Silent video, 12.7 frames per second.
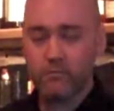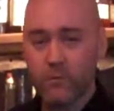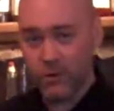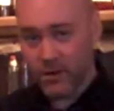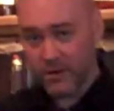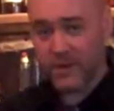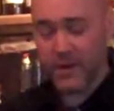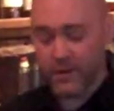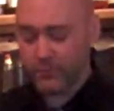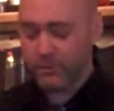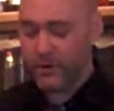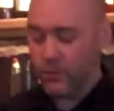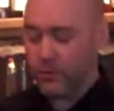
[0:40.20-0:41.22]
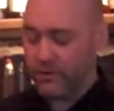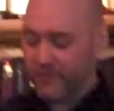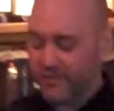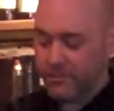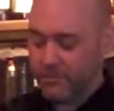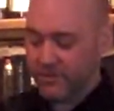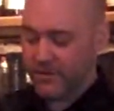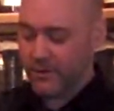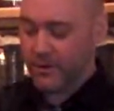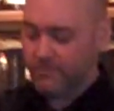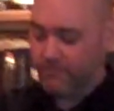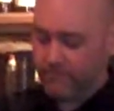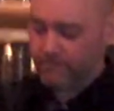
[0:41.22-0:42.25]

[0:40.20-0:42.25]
I'm going to take 3/4 simple syrup,